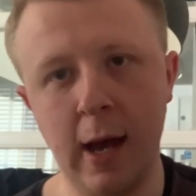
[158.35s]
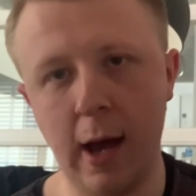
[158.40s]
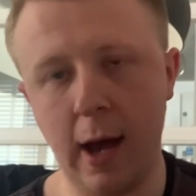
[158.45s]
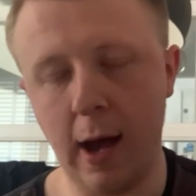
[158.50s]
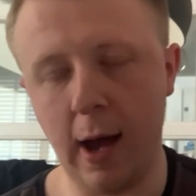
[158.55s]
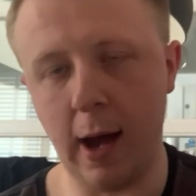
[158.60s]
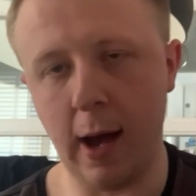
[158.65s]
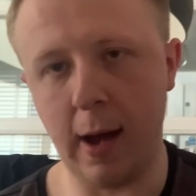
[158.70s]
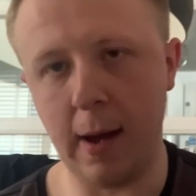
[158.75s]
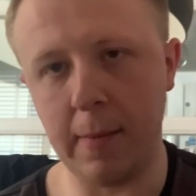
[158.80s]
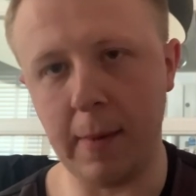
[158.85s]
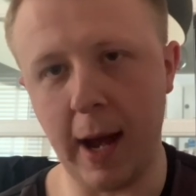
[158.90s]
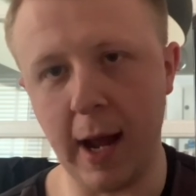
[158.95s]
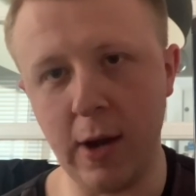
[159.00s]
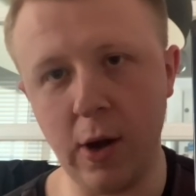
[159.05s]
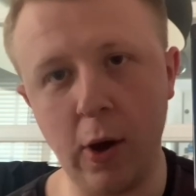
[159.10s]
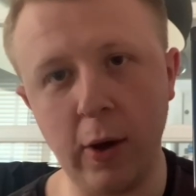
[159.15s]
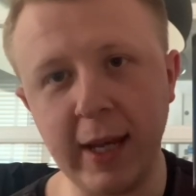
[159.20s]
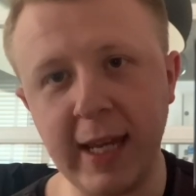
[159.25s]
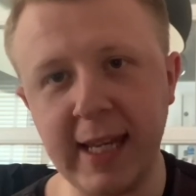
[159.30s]
I
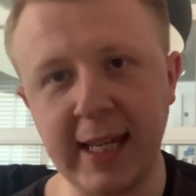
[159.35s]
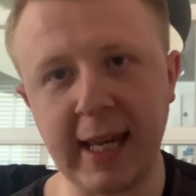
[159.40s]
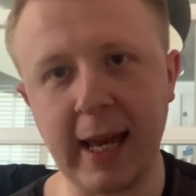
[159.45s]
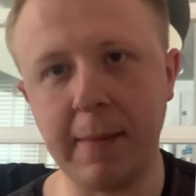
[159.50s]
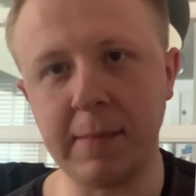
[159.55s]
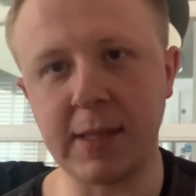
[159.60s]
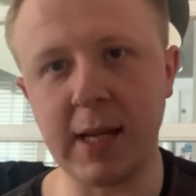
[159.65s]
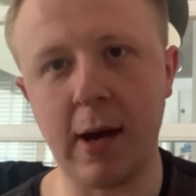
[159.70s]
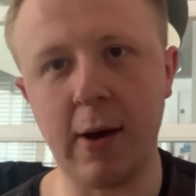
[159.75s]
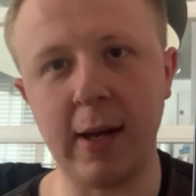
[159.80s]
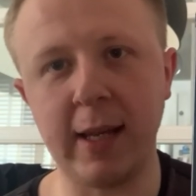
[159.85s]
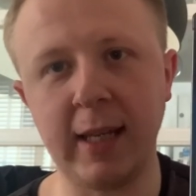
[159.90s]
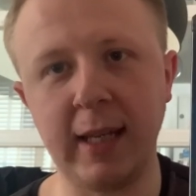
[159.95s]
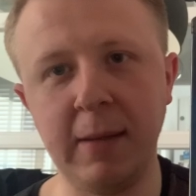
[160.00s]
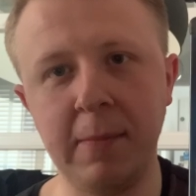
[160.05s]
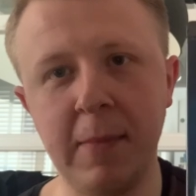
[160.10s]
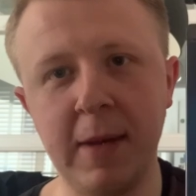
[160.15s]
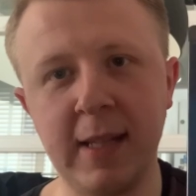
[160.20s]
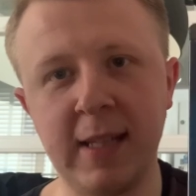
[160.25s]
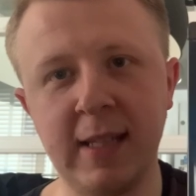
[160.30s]
know he comes out and
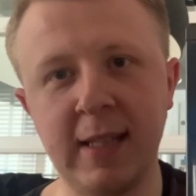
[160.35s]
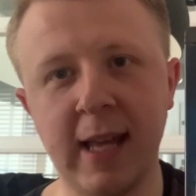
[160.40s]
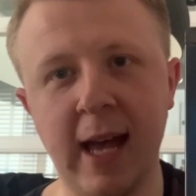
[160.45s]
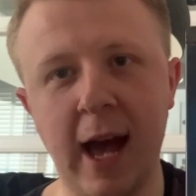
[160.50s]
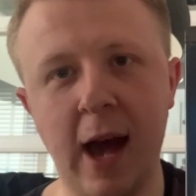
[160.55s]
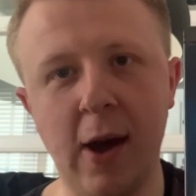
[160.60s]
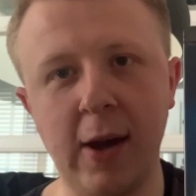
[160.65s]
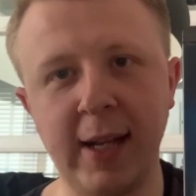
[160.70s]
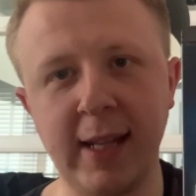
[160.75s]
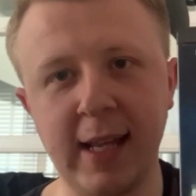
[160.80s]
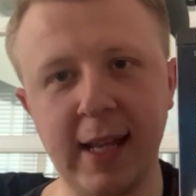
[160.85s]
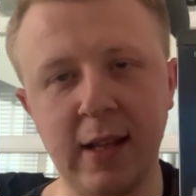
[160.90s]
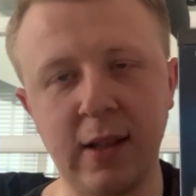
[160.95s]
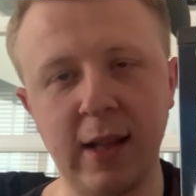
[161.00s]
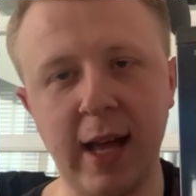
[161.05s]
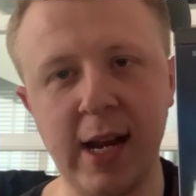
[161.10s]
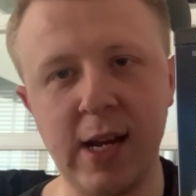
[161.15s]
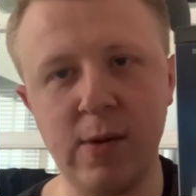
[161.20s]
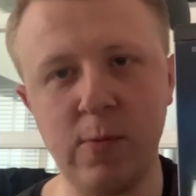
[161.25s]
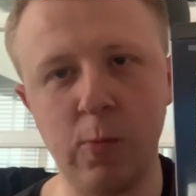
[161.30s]
admitted how he didn't
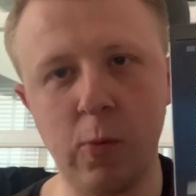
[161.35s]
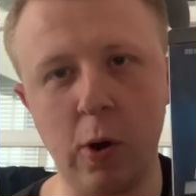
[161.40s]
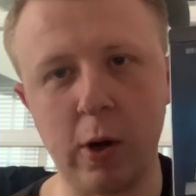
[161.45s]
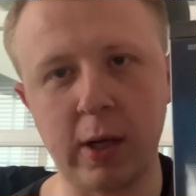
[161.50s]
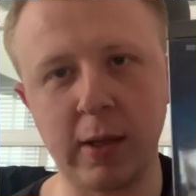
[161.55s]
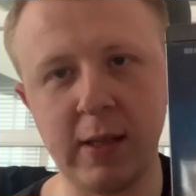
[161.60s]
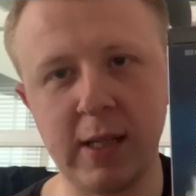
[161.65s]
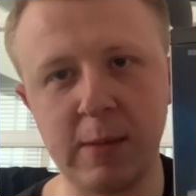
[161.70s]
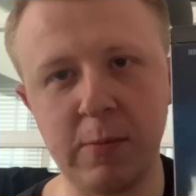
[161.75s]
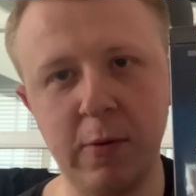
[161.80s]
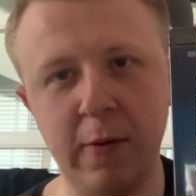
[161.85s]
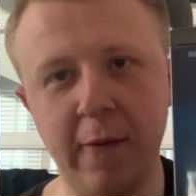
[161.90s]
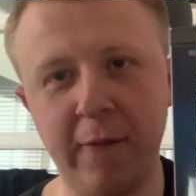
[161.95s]
like working this movie.